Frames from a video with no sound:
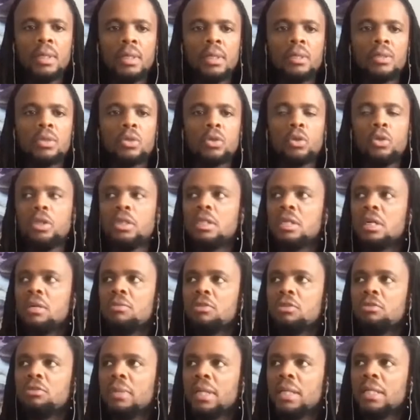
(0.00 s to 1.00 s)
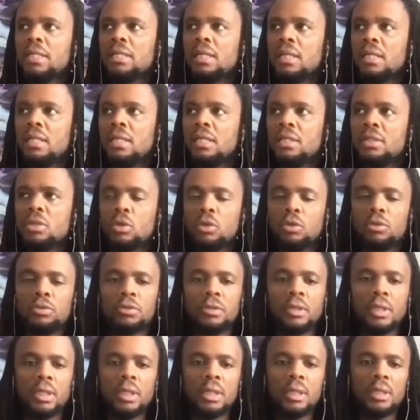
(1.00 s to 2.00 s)
So in terms of my journey so
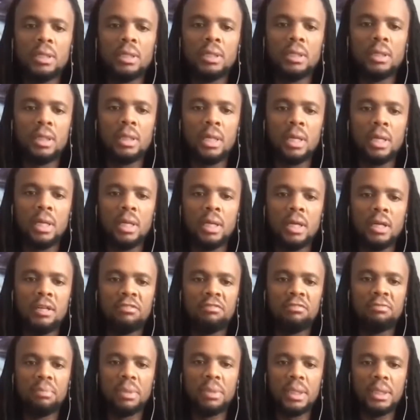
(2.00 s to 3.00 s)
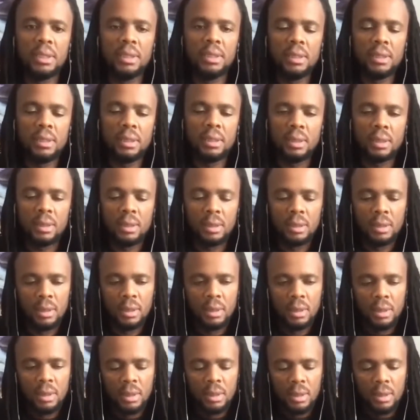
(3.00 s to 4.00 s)
far, I have been,
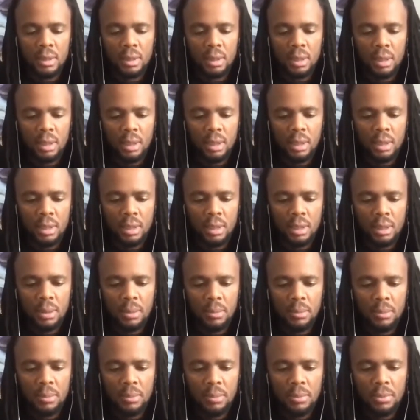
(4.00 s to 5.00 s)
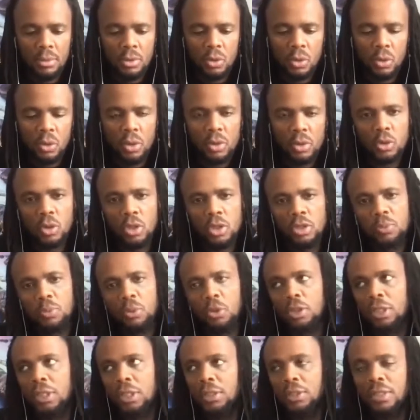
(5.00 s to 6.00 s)
so I was
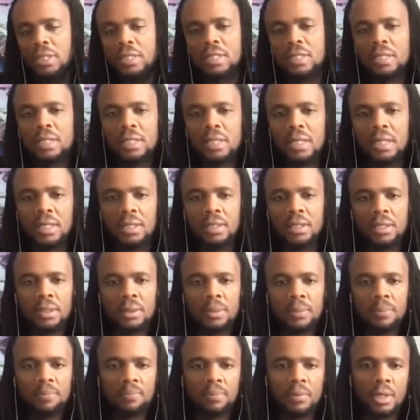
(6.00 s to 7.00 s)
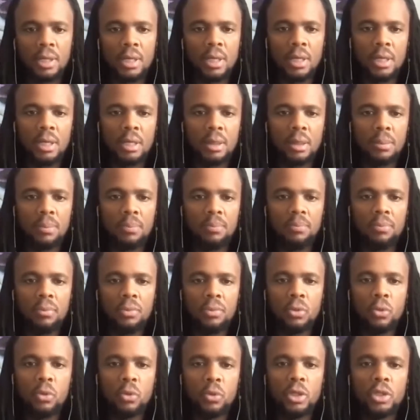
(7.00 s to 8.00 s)
born and raised in Kenya,
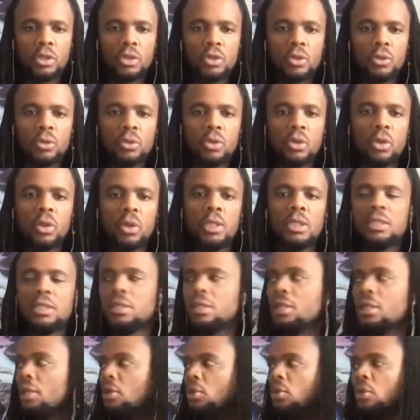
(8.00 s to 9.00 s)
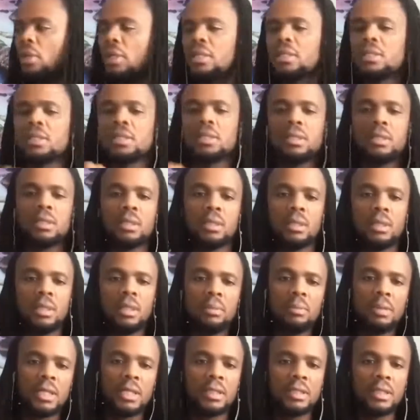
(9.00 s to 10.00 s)
went to college in the US in
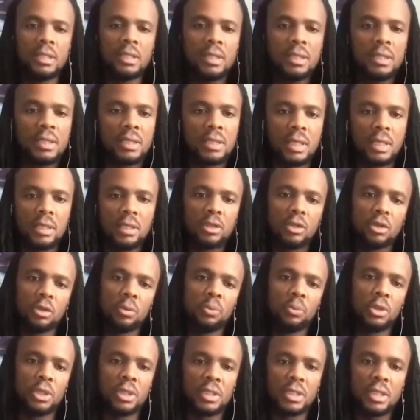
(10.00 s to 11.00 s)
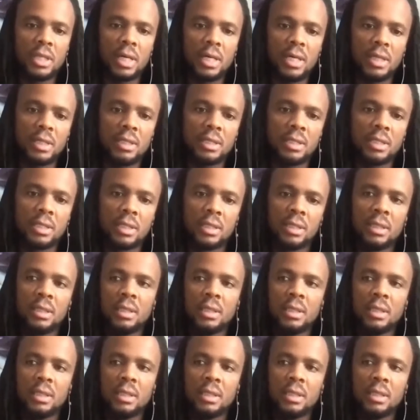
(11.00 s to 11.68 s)
MIT, studied computer science,